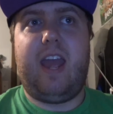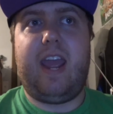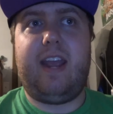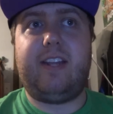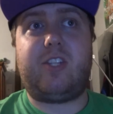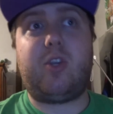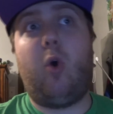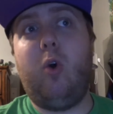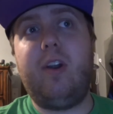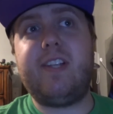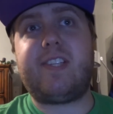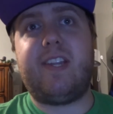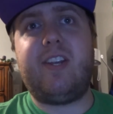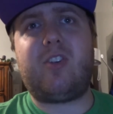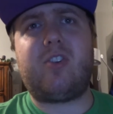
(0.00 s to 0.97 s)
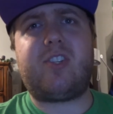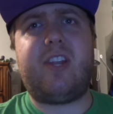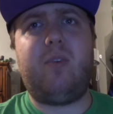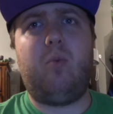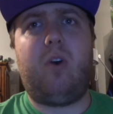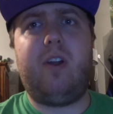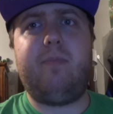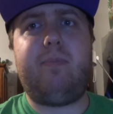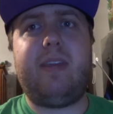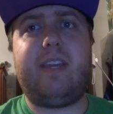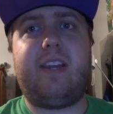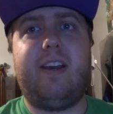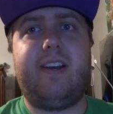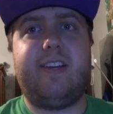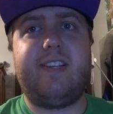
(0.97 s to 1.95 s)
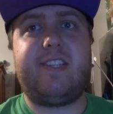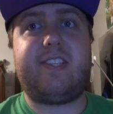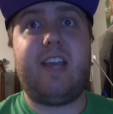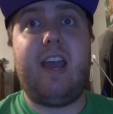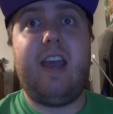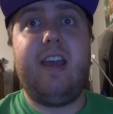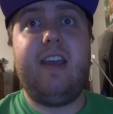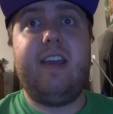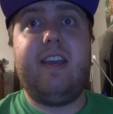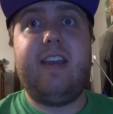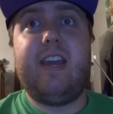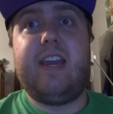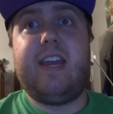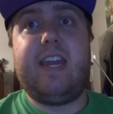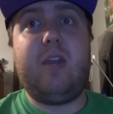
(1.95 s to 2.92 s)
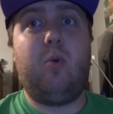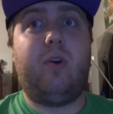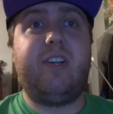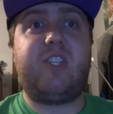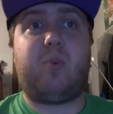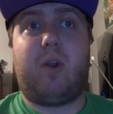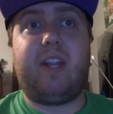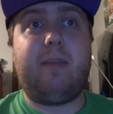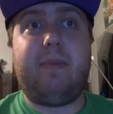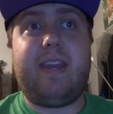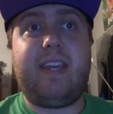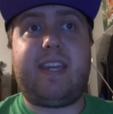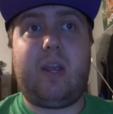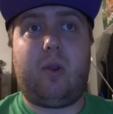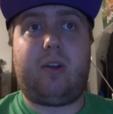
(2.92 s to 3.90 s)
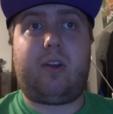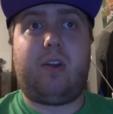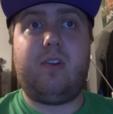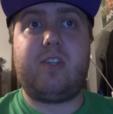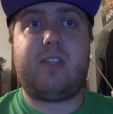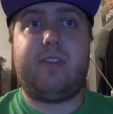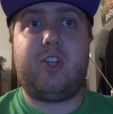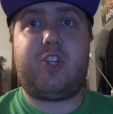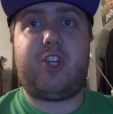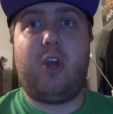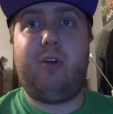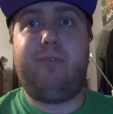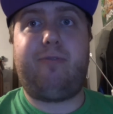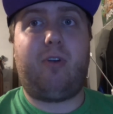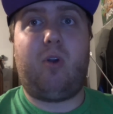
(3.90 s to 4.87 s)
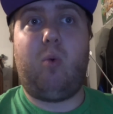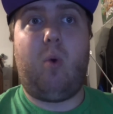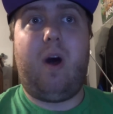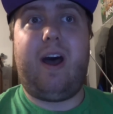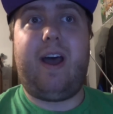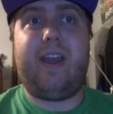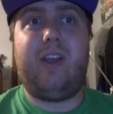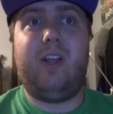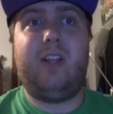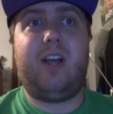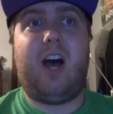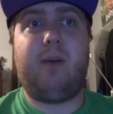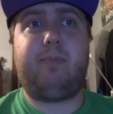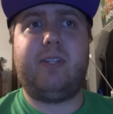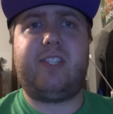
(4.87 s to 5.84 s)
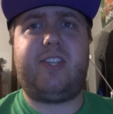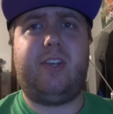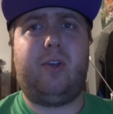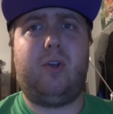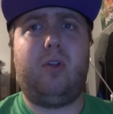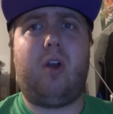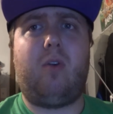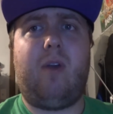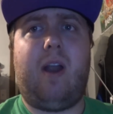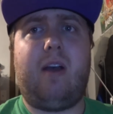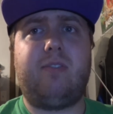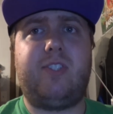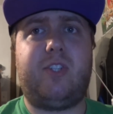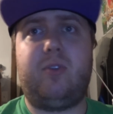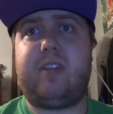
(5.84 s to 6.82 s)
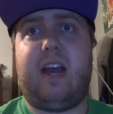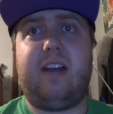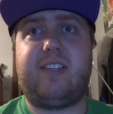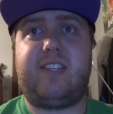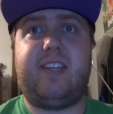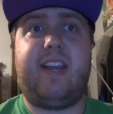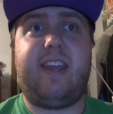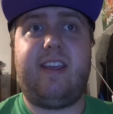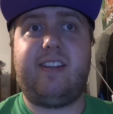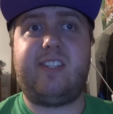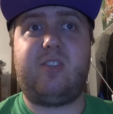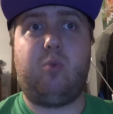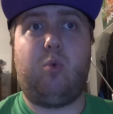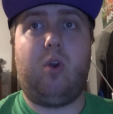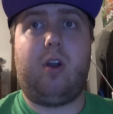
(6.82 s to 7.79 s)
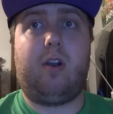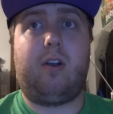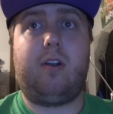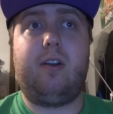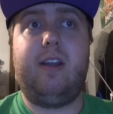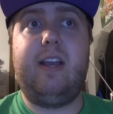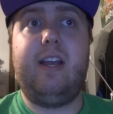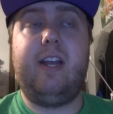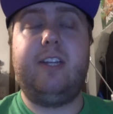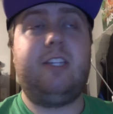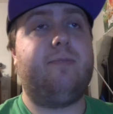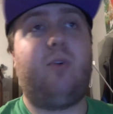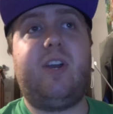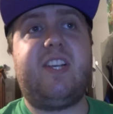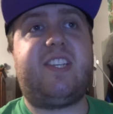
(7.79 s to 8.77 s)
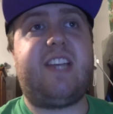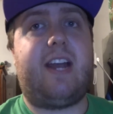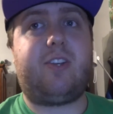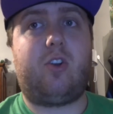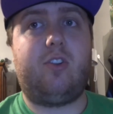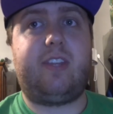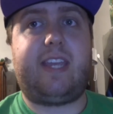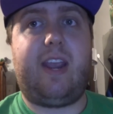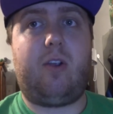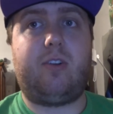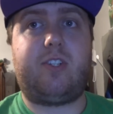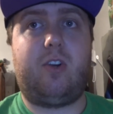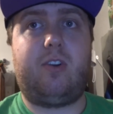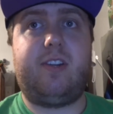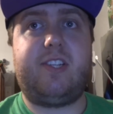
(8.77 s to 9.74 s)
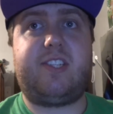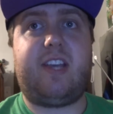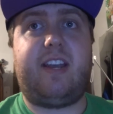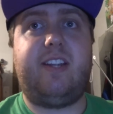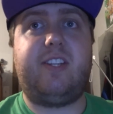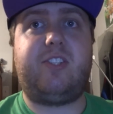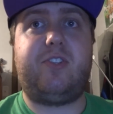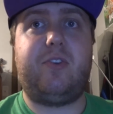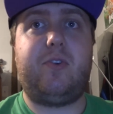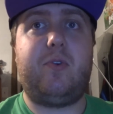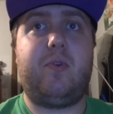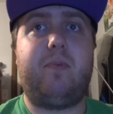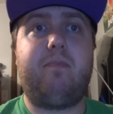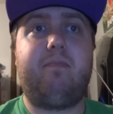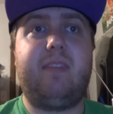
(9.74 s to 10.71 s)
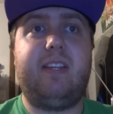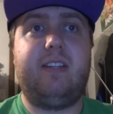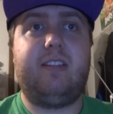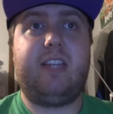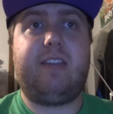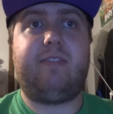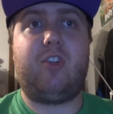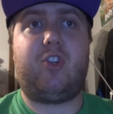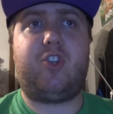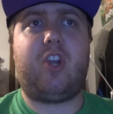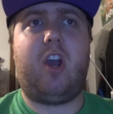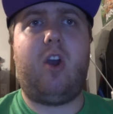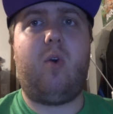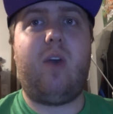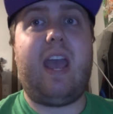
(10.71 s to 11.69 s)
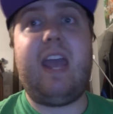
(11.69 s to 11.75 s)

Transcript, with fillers: And Tord is an interesting one because he was one of the main characters of the show for a while, up until around 2008, where the voice actor of the character decided to leave the show.